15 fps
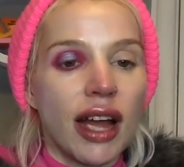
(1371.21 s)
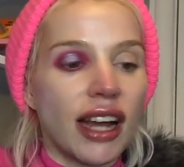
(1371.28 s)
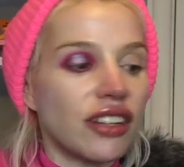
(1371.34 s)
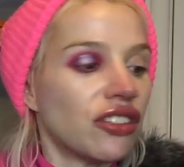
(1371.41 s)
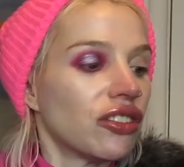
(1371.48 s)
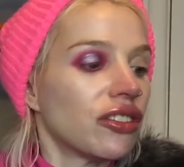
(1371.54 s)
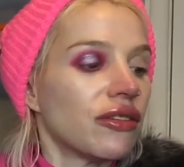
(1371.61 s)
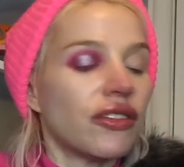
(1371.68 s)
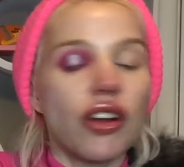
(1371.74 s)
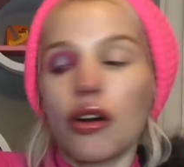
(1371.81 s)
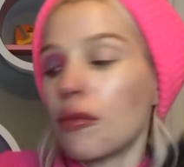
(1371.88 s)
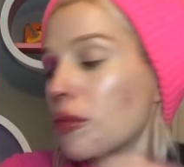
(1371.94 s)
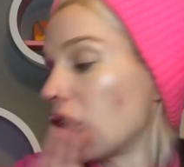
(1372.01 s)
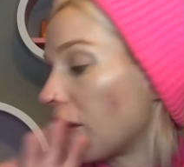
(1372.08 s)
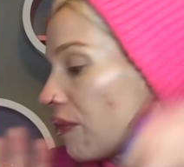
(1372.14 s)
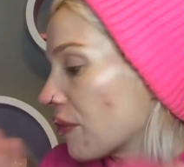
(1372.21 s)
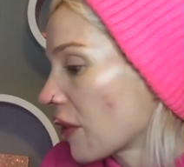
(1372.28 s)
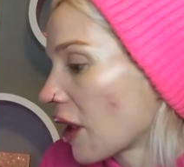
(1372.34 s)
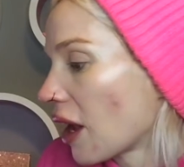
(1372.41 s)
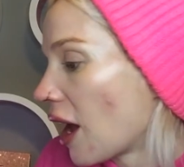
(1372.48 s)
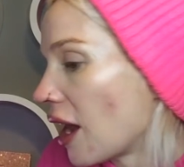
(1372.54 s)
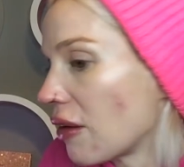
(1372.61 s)
I should have known, but
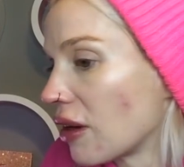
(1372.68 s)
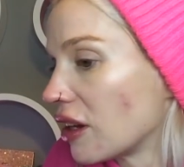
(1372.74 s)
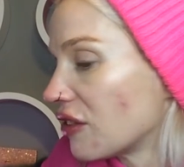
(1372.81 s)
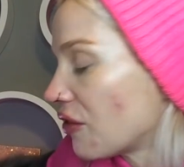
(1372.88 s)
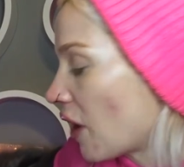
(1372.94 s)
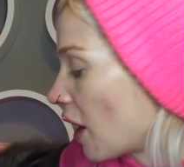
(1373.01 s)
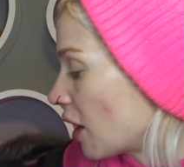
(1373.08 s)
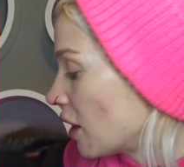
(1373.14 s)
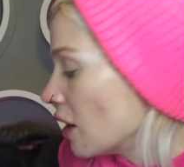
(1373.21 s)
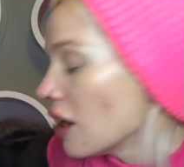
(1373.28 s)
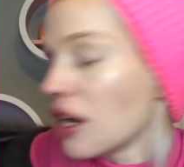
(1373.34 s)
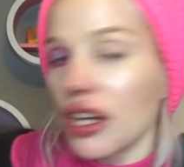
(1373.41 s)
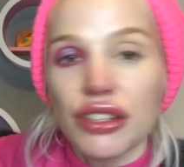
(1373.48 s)
anyway, it's fine.